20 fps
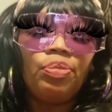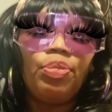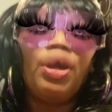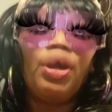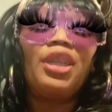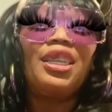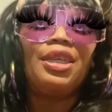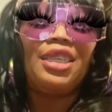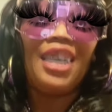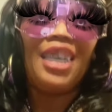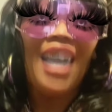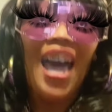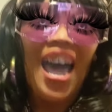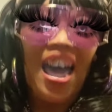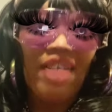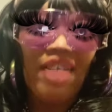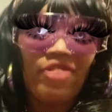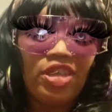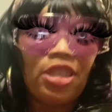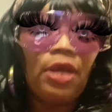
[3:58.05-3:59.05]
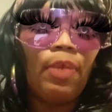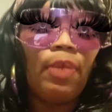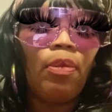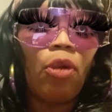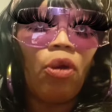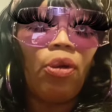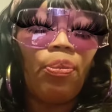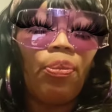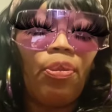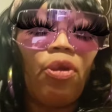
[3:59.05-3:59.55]
But the live is
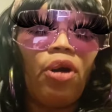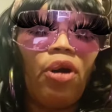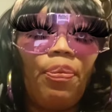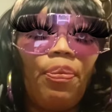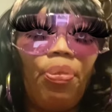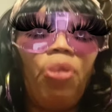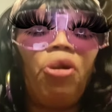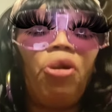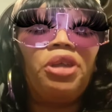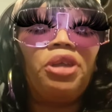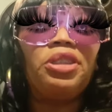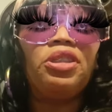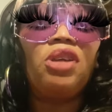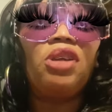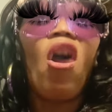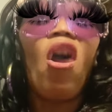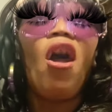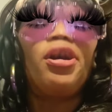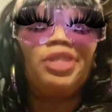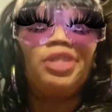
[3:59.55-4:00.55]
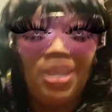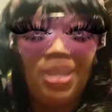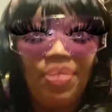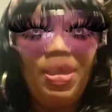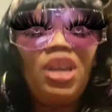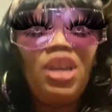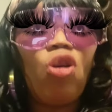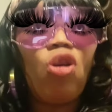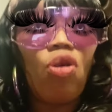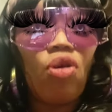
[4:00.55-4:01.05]
more important than
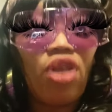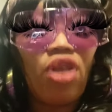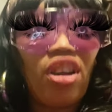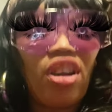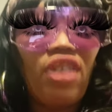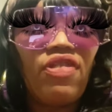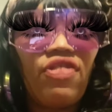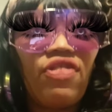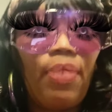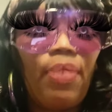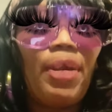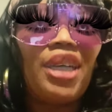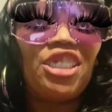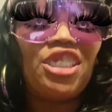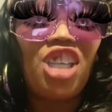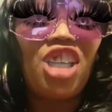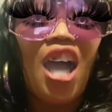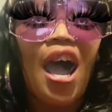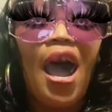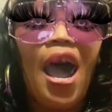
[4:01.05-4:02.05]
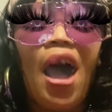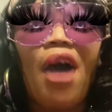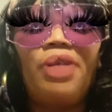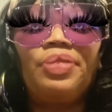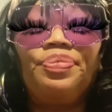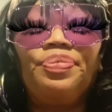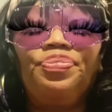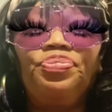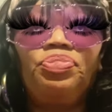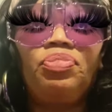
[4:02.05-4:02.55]
me going looking for my child.
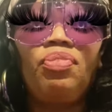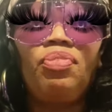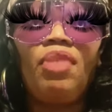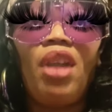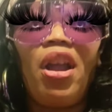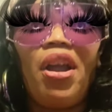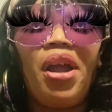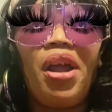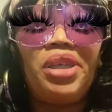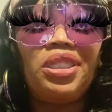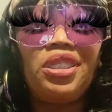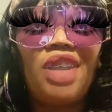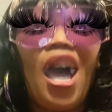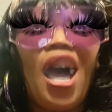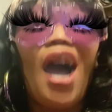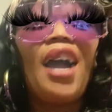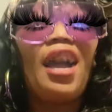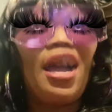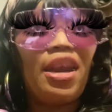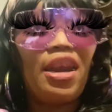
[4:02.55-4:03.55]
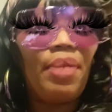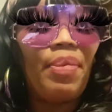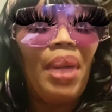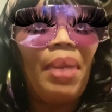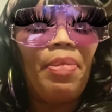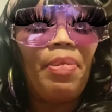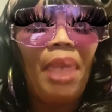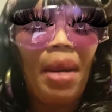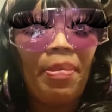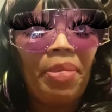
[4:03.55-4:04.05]
I got to
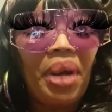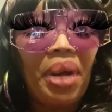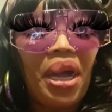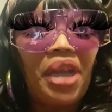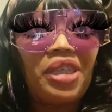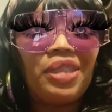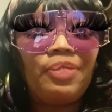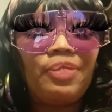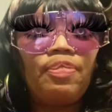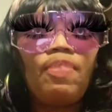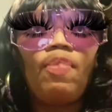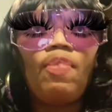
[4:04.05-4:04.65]
make my money.